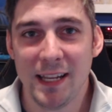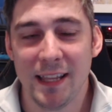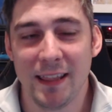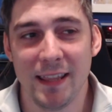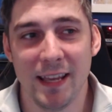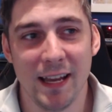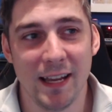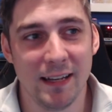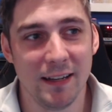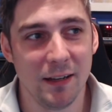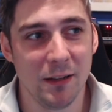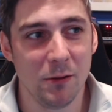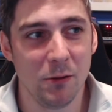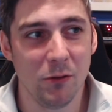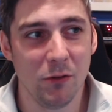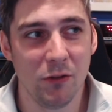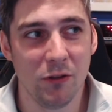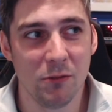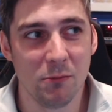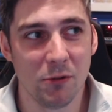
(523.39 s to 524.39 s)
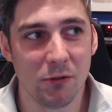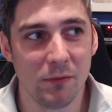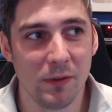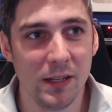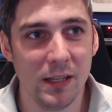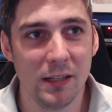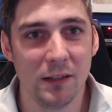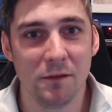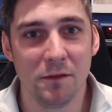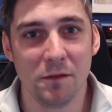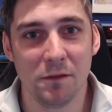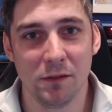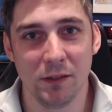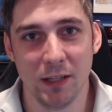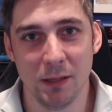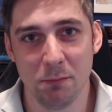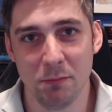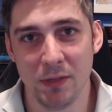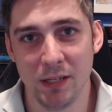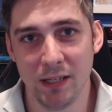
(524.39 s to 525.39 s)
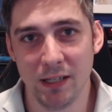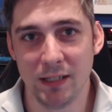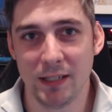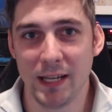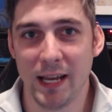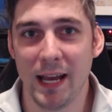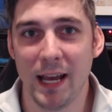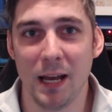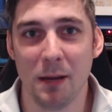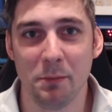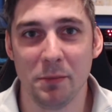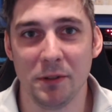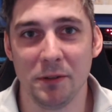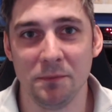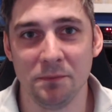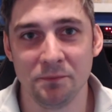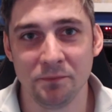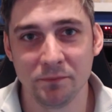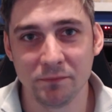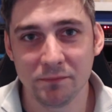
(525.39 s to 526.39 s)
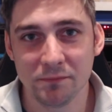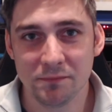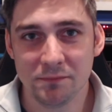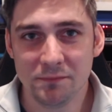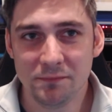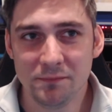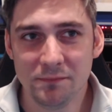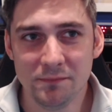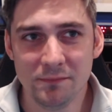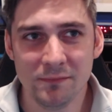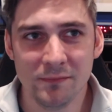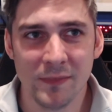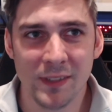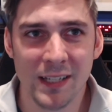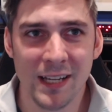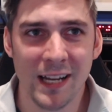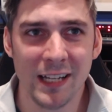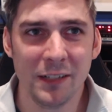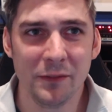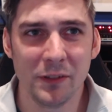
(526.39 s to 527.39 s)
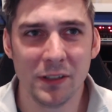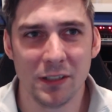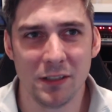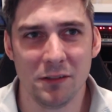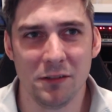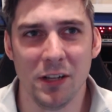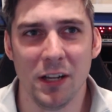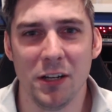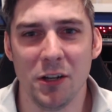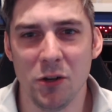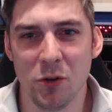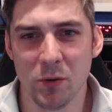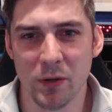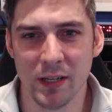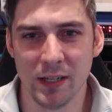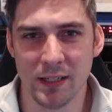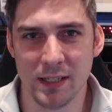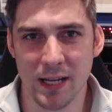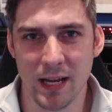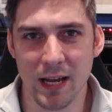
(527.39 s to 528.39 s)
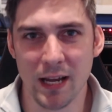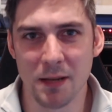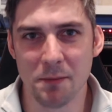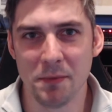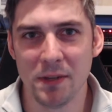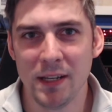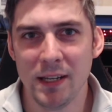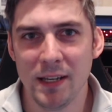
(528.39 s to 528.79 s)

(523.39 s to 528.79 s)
that the meridian flip needed to happen kind of at an annoying time.